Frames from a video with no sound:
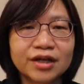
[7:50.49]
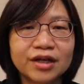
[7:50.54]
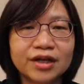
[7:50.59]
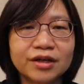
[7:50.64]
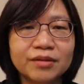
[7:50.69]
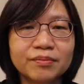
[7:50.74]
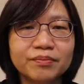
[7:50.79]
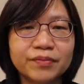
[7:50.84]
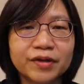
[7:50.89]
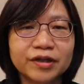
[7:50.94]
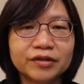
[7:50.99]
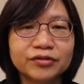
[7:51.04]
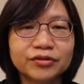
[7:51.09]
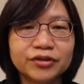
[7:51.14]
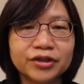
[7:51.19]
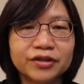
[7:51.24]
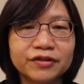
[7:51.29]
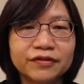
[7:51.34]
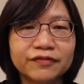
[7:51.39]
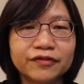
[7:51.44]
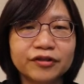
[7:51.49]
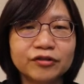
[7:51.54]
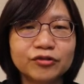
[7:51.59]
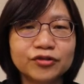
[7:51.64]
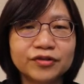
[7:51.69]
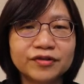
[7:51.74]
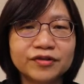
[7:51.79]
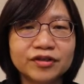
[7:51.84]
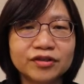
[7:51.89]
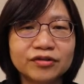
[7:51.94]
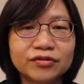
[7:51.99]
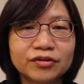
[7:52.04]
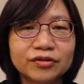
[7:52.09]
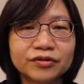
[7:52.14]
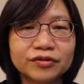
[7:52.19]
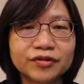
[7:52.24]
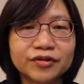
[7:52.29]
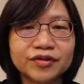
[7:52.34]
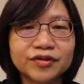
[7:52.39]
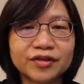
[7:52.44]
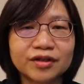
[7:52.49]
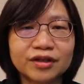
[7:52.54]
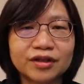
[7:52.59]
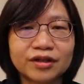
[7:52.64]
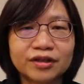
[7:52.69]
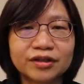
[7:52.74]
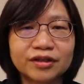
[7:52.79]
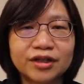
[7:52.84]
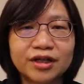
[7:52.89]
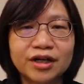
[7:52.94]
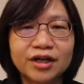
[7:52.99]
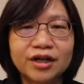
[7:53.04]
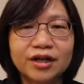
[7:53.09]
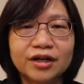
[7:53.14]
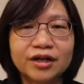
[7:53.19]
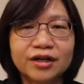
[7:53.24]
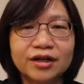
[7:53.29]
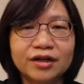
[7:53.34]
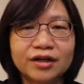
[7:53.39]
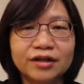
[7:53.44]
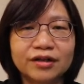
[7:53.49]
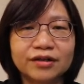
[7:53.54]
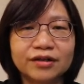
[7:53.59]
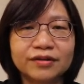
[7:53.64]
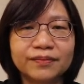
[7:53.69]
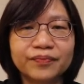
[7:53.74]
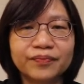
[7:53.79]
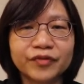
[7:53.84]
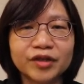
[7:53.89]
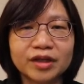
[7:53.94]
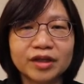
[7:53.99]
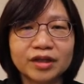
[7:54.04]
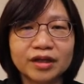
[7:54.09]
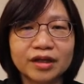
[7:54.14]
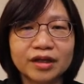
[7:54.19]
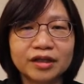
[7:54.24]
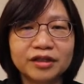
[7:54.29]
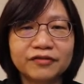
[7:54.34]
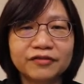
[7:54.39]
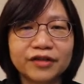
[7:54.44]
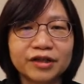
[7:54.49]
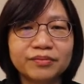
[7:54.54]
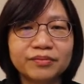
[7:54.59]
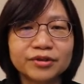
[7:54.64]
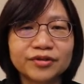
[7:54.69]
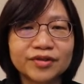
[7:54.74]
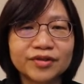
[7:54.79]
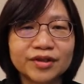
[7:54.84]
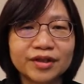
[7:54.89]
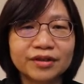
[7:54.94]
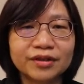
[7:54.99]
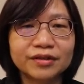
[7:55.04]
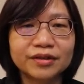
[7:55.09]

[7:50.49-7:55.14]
and battery efficiency losses are 85%.